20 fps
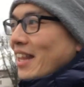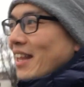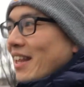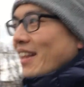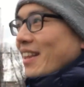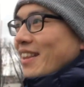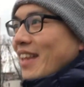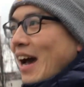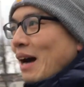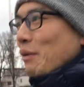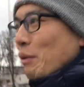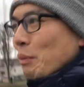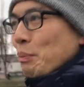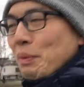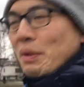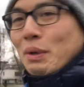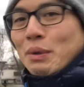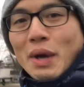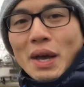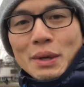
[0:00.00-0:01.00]
That would be
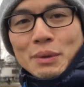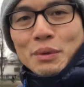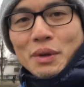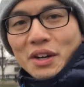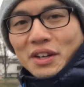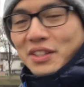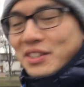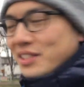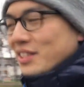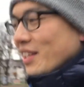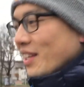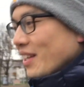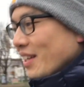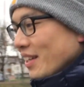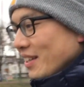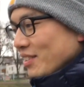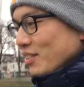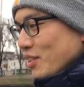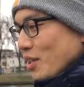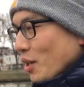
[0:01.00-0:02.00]
way worse.
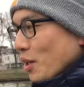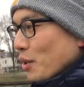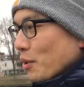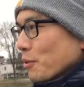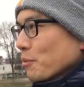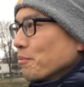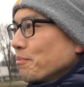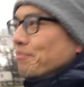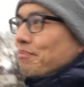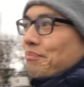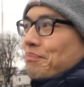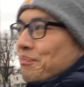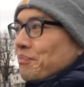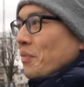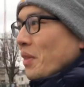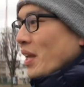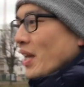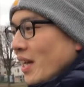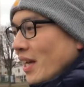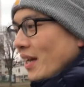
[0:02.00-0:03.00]
And so
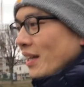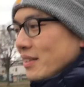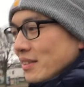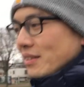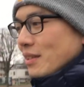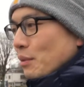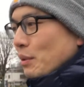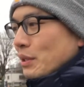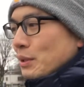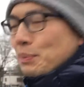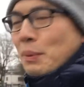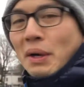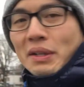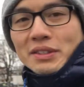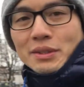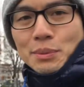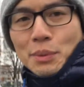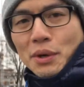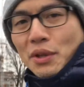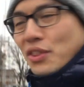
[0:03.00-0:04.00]
it's the
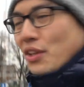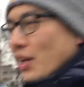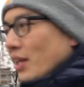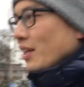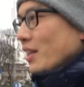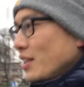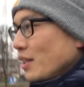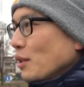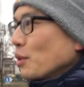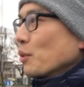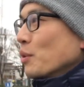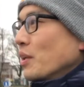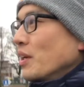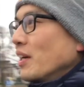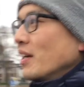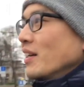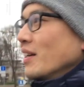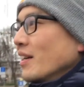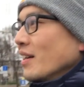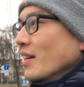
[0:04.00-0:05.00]
responsible thing to do.
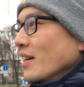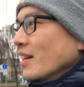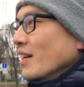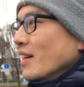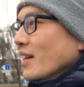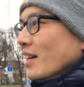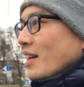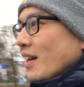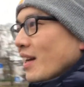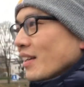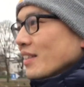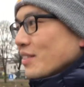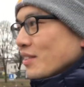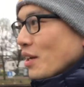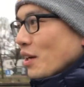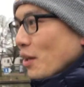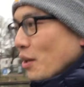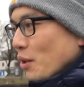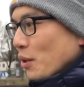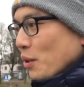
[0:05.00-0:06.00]

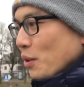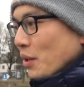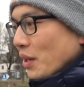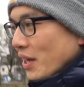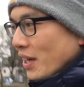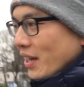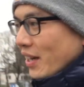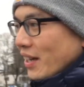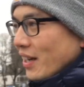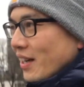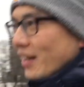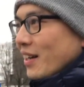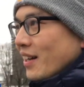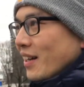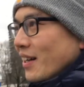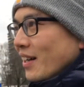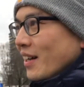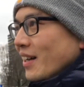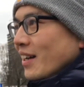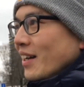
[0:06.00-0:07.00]
So
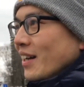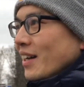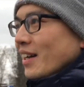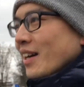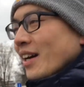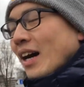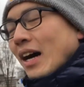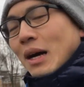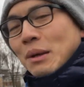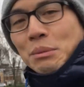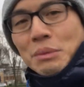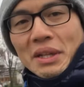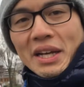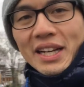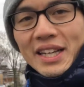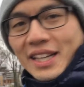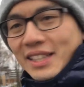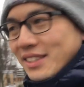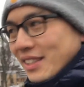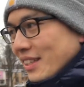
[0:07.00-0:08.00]
I'm glad
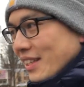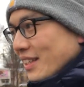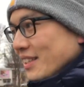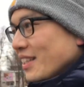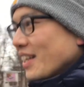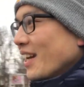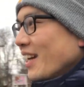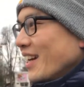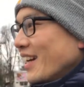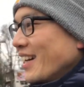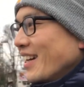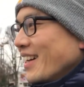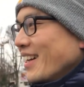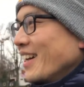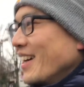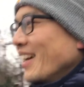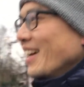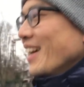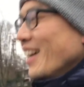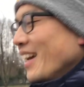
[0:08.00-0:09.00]
I did it.
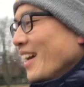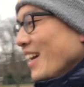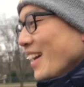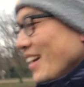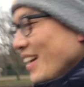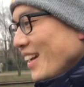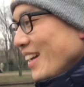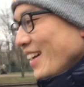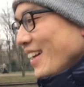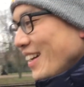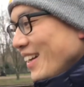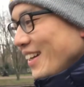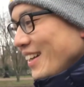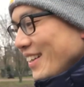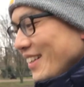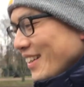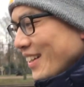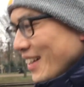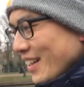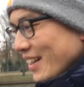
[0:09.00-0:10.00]

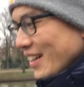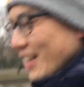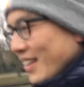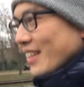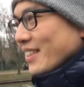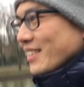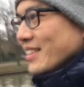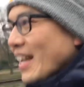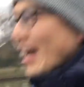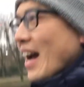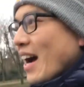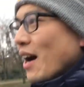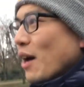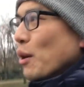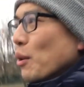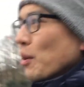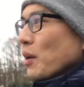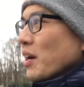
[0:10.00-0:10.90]
And I guess now